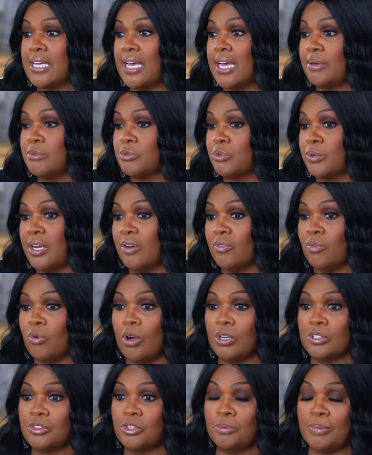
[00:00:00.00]
times when I
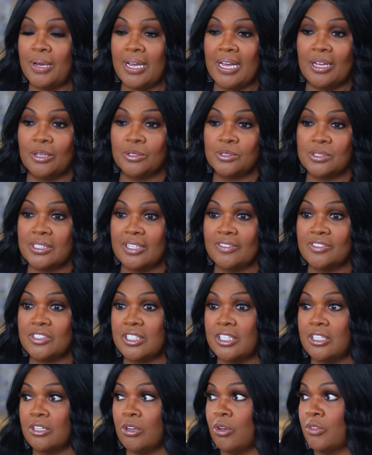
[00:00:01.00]
walked through my house and I've
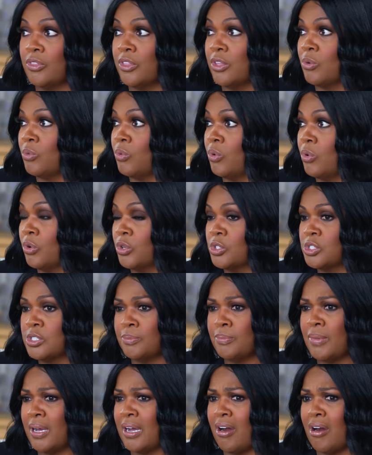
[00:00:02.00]
seen all the awards,
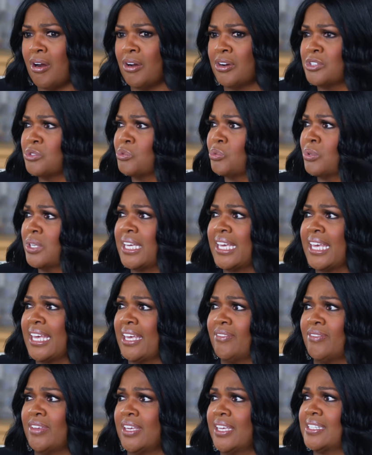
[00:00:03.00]
and my heart is really
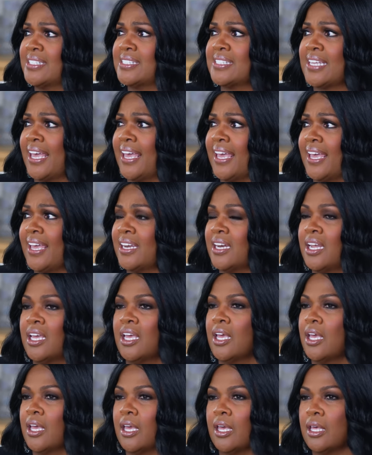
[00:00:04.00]
heavy and sad.
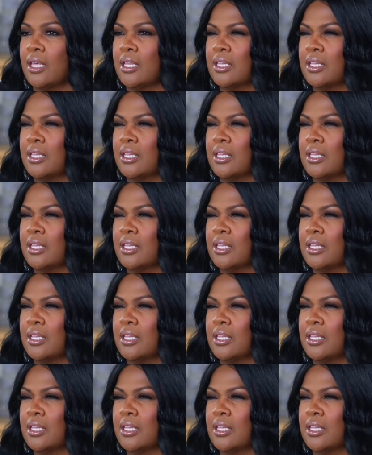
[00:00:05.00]
Mm.